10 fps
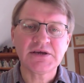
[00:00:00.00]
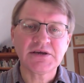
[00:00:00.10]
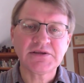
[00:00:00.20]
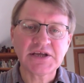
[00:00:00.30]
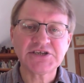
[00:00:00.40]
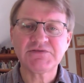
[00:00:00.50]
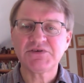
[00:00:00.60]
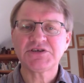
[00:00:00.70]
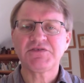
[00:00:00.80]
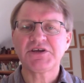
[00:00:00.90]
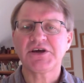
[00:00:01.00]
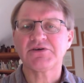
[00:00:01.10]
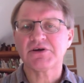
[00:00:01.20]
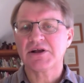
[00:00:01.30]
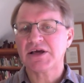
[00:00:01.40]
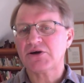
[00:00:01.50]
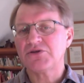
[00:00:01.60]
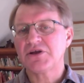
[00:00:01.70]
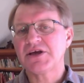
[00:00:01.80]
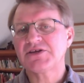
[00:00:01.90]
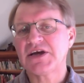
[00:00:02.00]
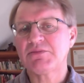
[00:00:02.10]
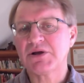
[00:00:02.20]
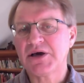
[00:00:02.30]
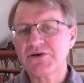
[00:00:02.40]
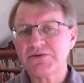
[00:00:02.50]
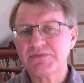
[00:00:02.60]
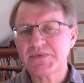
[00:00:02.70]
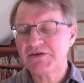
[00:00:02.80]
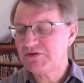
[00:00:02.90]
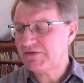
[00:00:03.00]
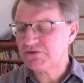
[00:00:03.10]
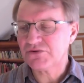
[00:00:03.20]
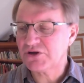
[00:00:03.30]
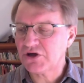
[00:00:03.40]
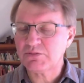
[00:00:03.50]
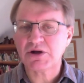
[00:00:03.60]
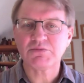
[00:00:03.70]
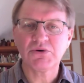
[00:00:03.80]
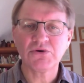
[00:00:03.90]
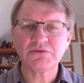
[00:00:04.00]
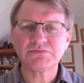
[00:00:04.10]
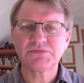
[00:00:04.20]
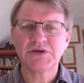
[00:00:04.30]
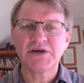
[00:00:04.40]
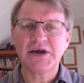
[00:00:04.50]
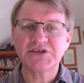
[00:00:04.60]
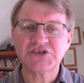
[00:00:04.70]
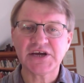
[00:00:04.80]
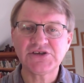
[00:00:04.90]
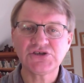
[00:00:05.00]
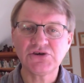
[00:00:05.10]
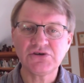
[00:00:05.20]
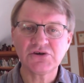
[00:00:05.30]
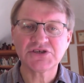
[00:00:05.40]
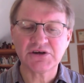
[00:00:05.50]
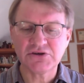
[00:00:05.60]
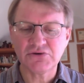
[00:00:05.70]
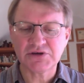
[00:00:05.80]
That's it for this video. Click on the link down below if you haven't already got my report, and stay tuned because I'm going to do